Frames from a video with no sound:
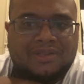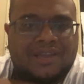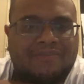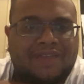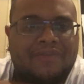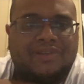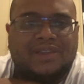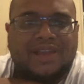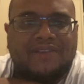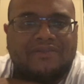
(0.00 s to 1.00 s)
Same
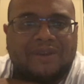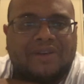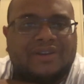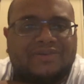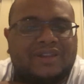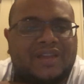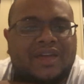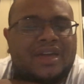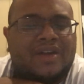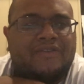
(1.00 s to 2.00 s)
thing with the Native Americans. When
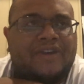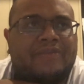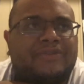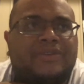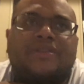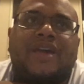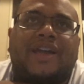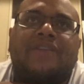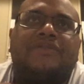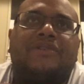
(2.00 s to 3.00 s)
their families were
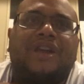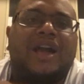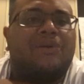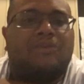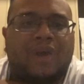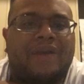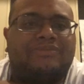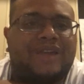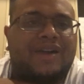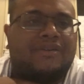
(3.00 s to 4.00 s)
attacked, even though they got
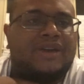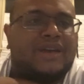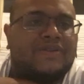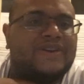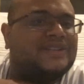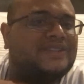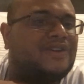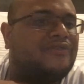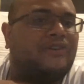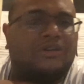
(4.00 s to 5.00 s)
wiped out, they
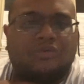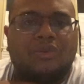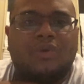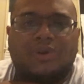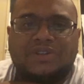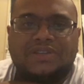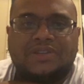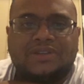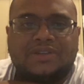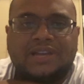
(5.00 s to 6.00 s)
still fought
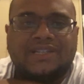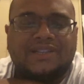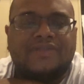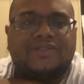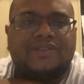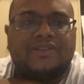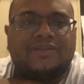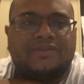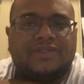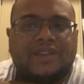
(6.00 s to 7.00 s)
wars. They
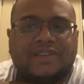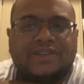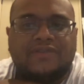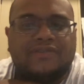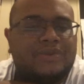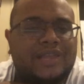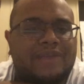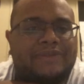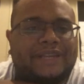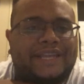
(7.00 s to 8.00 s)
stood for
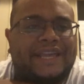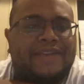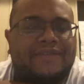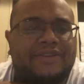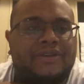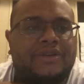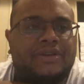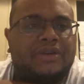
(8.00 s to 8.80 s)
what they believed.